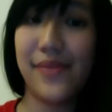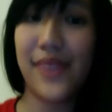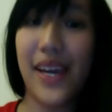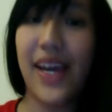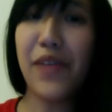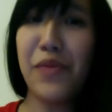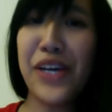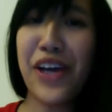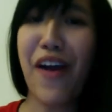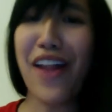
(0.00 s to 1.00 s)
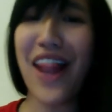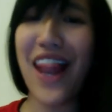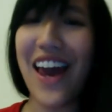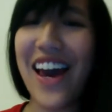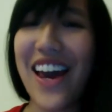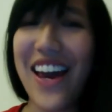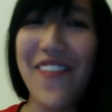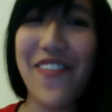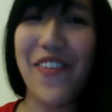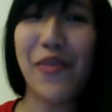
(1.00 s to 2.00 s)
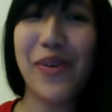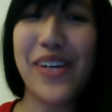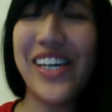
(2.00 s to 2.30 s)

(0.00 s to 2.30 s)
And we are live, everybody.